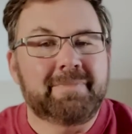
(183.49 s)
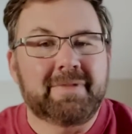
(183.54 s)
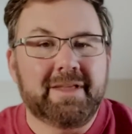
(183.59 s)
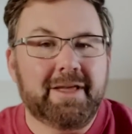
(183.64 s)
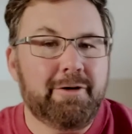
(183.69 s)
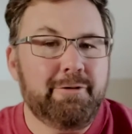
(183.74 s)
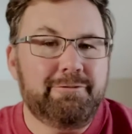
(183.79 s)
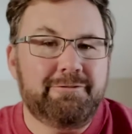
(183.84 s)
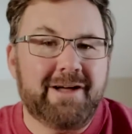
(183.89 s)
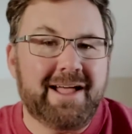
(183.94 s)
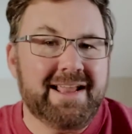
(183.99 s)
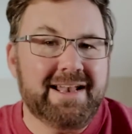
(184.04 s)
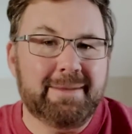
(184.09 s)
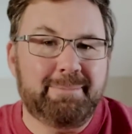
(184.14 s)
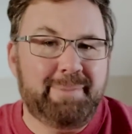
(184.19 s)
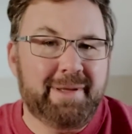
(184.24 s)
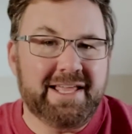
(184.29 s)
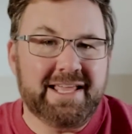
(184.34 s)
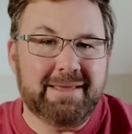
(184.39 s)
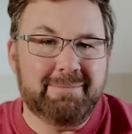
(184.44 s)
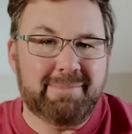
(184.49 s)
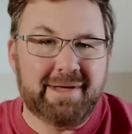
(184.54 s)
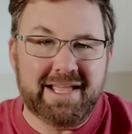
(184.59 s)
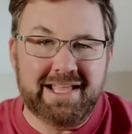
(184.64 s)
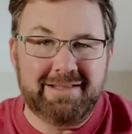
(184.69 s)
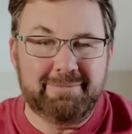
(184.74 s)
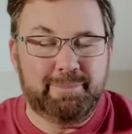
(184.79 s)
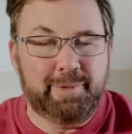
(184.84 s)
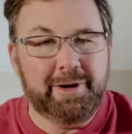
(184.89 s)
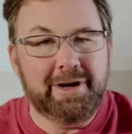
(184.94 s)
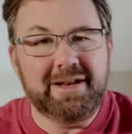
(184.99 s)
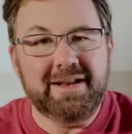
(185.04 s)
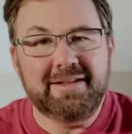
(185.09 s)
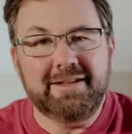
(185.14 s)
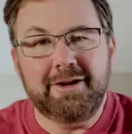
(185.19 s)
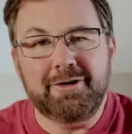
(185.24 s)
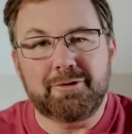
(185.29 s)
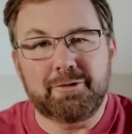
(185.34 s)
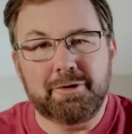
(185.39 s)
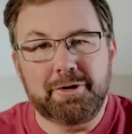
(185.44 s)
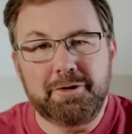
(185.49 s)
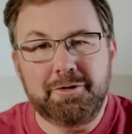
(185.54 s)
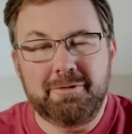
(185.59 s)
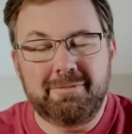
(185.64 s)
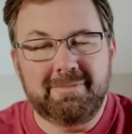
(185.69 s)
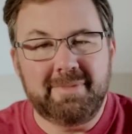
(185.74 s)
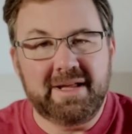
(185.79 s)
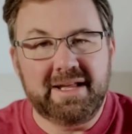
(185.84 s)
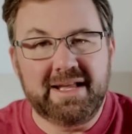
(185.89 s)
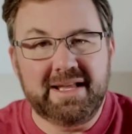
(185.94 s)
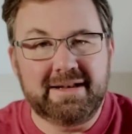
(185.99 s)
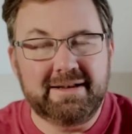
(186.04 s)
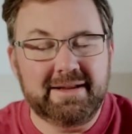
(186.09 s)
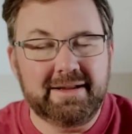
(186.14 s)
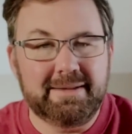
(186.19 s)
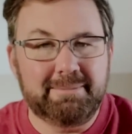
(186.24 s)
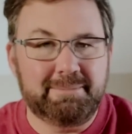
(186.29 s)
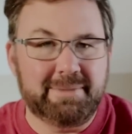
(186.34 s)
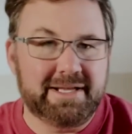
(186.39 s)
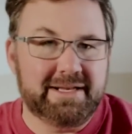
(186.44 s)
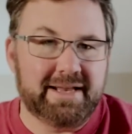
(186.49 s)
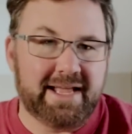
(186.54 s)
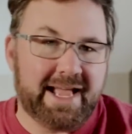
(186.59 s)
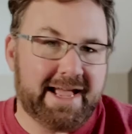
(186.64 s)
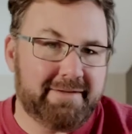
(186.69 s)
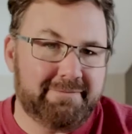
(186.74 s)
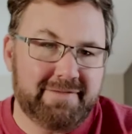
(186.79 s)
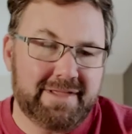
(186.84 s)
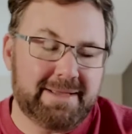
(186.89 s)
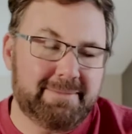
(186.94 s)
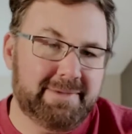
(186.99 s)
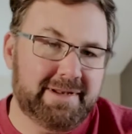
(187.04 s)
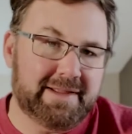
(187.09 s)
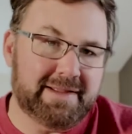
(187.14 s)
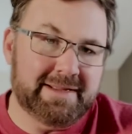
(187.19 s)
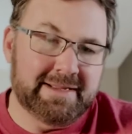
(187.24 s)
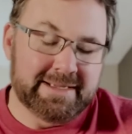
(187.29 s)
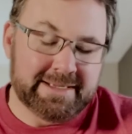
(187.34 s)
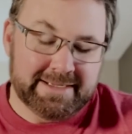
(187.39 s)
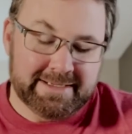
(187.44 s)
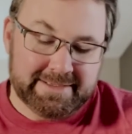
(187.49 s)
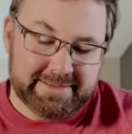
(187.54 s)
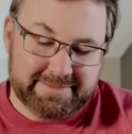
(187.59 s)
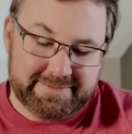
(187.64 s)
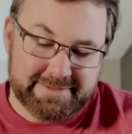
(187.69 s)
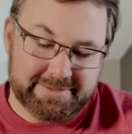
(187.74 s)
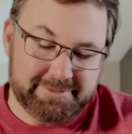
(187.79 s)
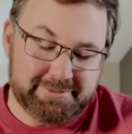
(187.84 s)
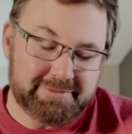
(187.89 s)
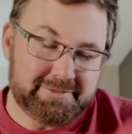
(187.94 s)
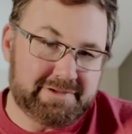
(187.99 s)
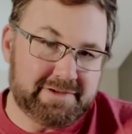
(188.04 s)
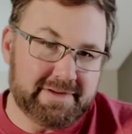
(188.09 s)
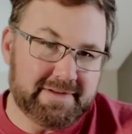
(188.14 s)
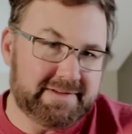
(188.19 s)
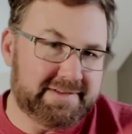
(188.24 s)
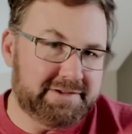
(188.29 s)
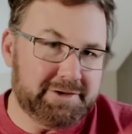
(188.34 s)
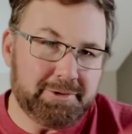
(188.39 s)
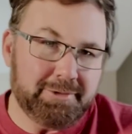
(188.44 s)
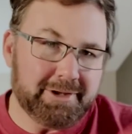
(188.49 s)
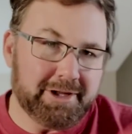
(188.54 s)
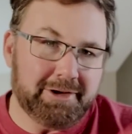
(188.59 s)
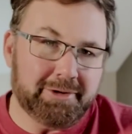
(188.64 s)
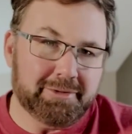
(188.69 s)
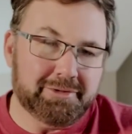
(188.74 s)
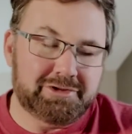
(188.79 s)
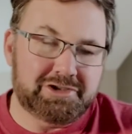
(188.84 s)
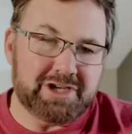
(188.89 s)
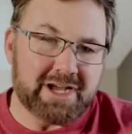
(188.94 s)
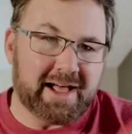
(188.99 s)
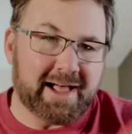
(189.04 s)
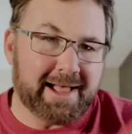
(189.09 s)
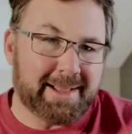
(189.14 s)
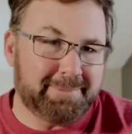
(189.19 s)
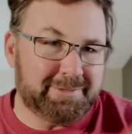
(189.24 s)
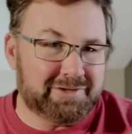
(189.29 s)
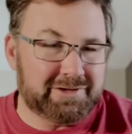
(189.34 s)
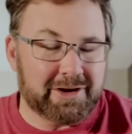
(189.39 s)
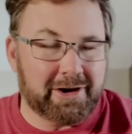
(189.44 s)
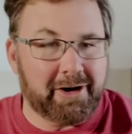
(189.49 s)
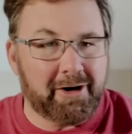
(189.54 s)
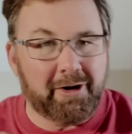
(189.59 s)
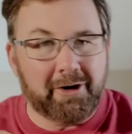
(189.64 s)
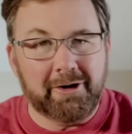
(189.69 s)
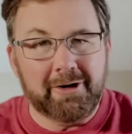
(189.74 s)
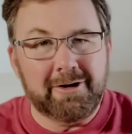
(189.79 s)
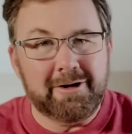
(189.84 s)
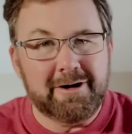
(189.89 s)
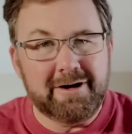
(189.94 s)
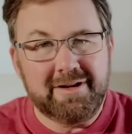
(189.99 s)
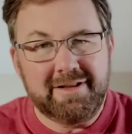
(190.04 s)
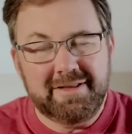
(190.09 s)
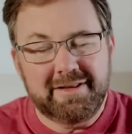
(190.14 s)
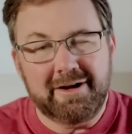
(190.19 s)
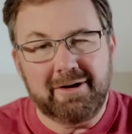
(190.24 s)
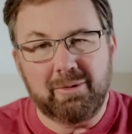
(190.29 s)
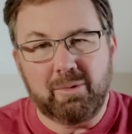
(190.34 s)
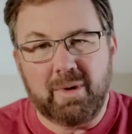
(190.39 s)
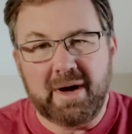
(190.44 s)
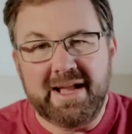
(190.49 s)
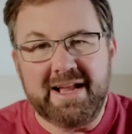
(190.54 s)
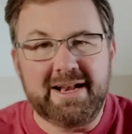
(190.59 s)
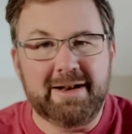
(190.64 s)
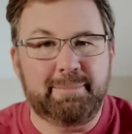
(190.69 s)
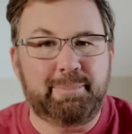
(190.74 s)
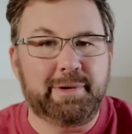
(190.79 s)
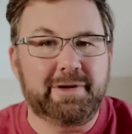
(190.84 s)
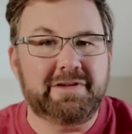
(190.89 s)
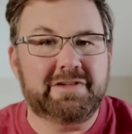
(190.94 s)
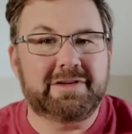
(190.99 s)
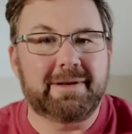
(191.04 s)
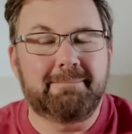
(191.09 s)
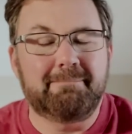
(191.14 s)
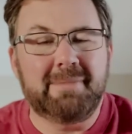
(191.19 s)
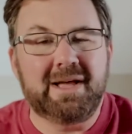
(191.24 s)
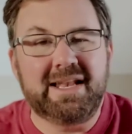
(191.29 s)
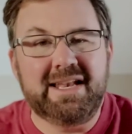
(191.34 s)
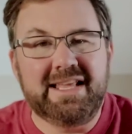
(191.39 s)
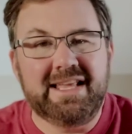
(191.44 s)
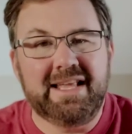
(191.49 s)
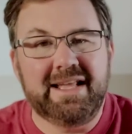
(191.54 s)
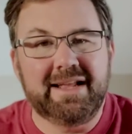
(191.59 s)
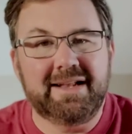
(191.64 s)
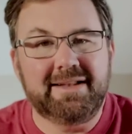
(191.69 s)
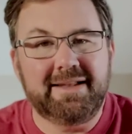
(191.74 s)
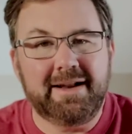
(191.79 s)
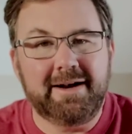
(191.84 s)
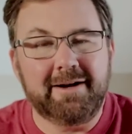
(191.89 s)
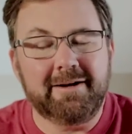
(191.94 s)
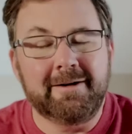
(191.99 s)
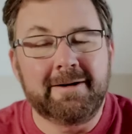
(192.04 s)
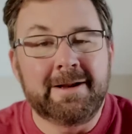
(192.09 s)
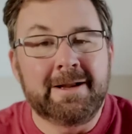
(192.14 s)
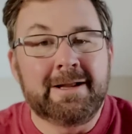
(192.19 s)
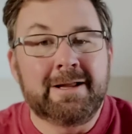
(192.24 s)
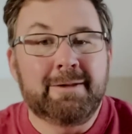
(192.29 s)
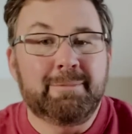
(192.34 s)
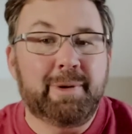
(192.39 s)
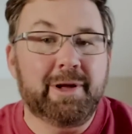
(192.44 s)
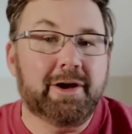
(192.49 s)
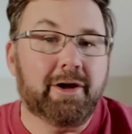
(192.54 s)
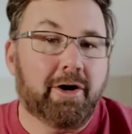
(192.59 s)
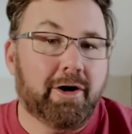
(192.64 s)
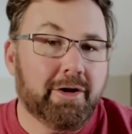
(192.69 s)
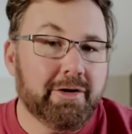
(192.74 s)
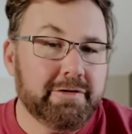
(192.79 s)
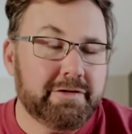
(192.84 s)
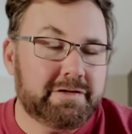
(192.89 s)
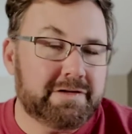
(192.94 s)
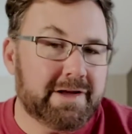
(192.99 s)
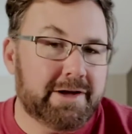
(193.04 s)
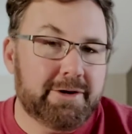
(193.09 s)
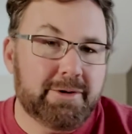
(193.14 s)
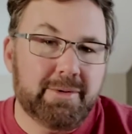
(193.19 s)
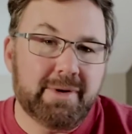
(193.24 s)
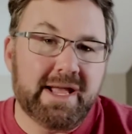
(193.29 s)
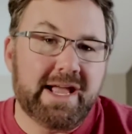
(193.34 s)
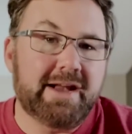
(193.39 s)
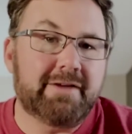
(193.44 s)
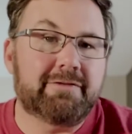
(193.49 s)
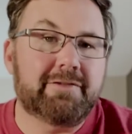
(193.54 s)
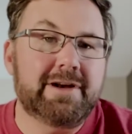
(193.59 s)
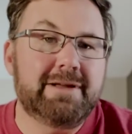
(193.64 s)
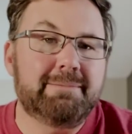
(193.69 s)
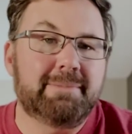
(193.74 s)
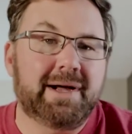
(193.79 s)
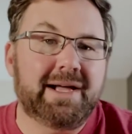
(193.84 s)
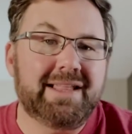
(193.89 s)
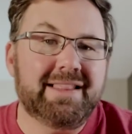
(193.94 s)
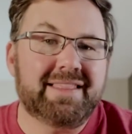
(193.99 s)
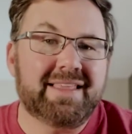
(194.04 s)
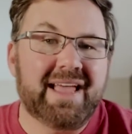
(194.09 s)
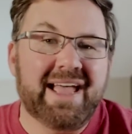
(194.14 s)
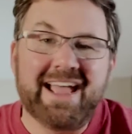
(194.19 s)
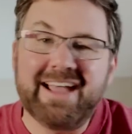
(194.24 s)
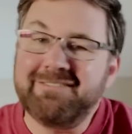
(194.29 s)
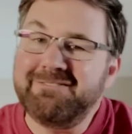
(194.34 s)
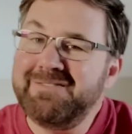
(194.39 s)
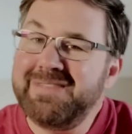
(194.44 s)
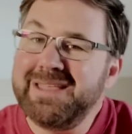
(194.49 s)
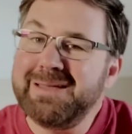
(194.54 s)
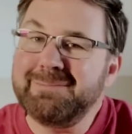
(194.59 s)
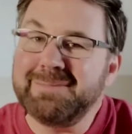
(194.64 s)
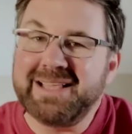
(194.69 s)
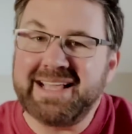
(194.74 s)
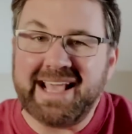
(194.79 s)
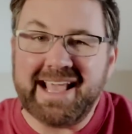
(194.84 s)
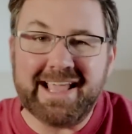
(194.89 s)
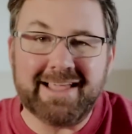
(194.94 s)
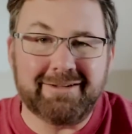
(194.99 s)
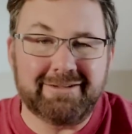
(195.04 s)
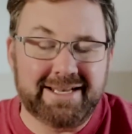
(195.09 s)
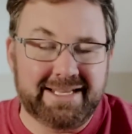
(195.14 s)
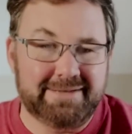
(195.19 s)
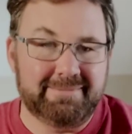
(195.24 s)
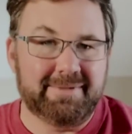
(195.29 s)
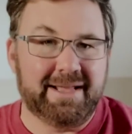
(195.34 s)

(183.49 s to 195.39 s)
Go find a piggy bank, put it in their room, but have them to do little jobs to earn their way to put some money in there, but also every month have them count it.